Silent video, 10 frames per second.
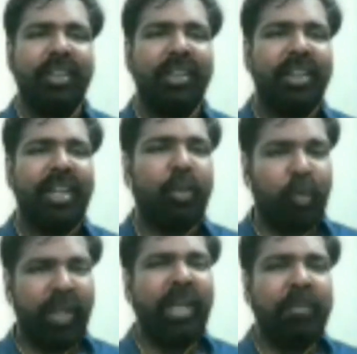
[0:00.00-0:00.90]
And to
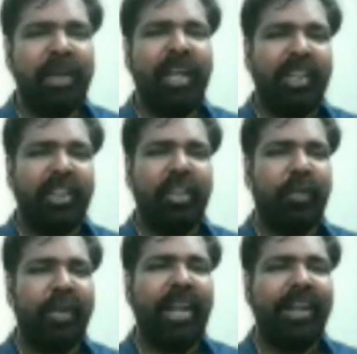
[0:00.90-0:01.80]
read Midnight Children
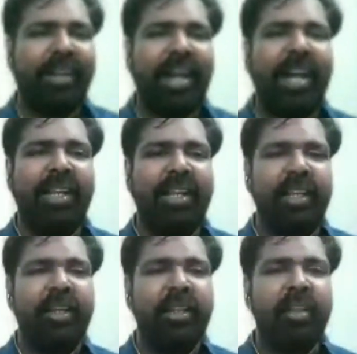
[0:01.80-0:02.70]
entirely
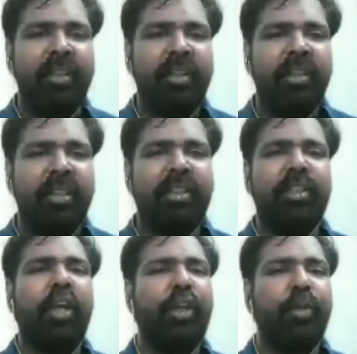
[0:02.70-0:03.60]
is
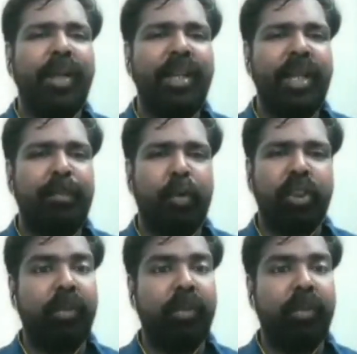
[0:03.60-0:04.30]
not humanly possible.